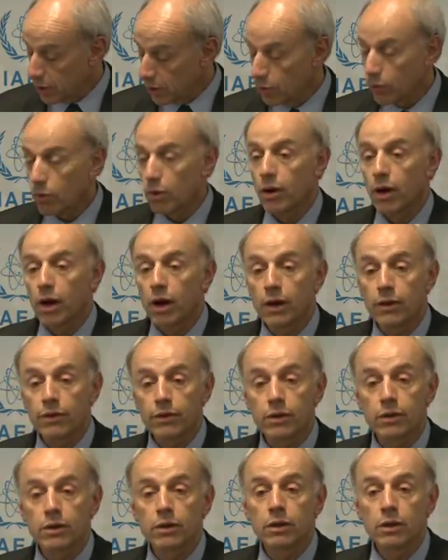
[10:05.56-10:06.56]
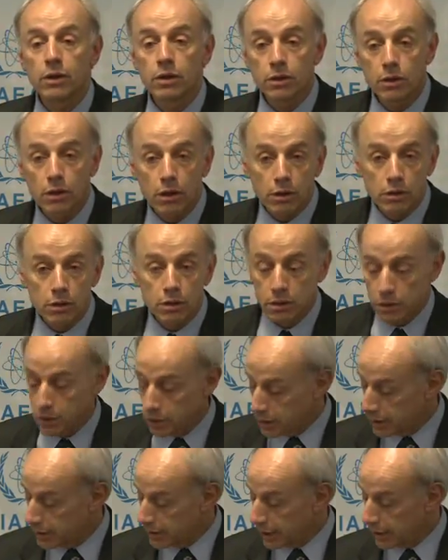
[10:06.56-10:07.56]
were either not
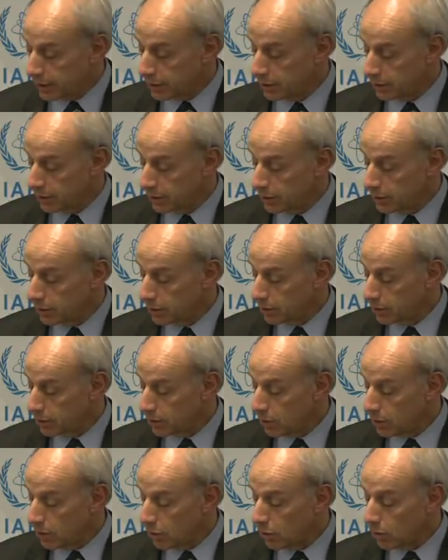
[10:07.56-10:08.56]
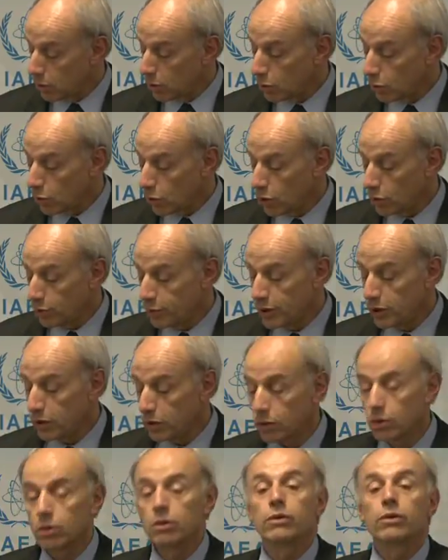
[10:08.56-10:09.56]
detected or were
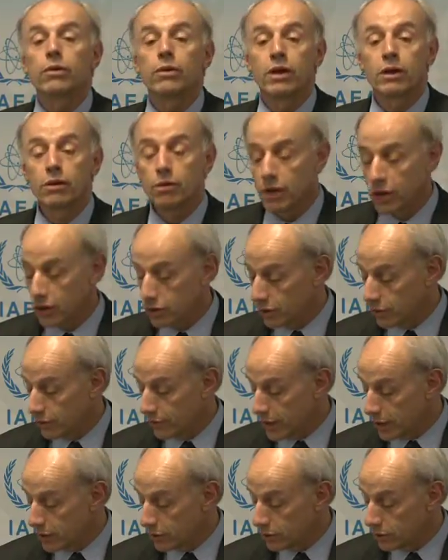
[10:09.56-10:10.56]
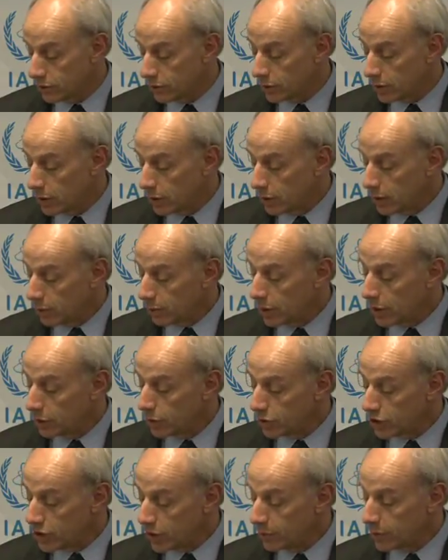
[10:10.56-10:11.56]
below the regulation values by the
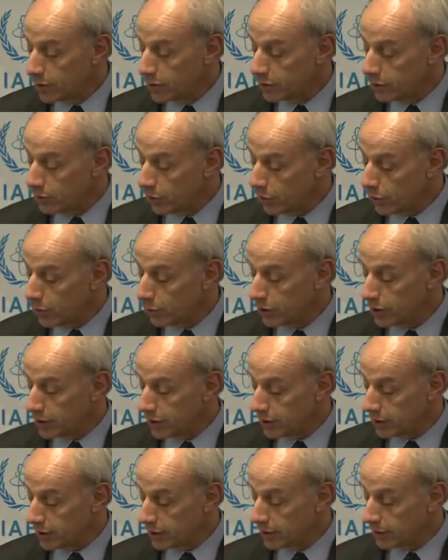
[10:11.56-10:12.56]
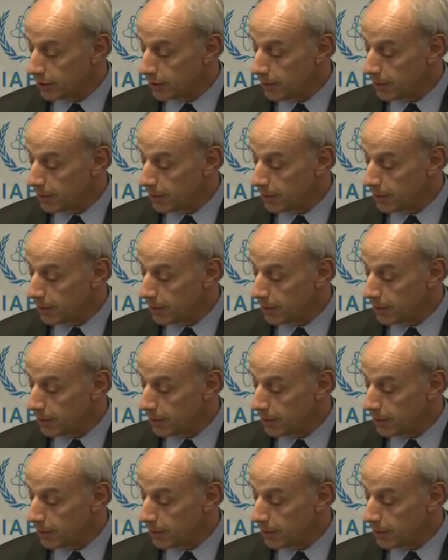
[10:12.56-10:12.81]
Japanese authorities.